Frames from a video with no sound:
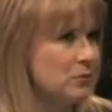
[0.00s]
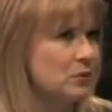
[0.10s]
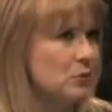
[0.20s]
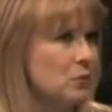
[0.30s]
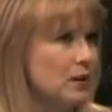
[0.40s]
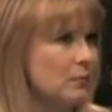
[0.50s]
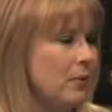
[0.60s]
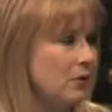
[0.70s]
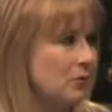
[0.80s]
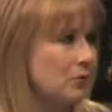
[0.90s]
We're talking
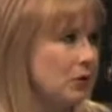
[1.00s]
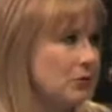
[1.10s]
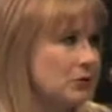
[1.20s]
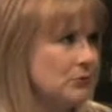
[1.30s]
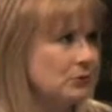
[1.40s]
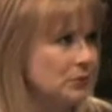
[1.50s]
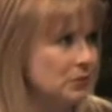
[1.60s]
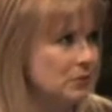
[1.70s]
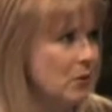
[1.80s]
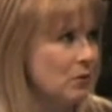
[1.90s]
postal votes
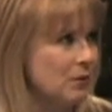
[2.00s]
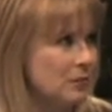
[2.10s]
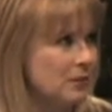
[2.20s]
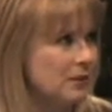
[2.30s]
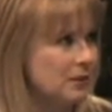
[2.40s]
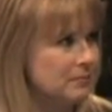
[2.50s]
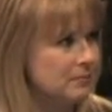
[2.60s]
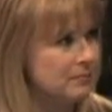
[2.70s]
versus polling booths here.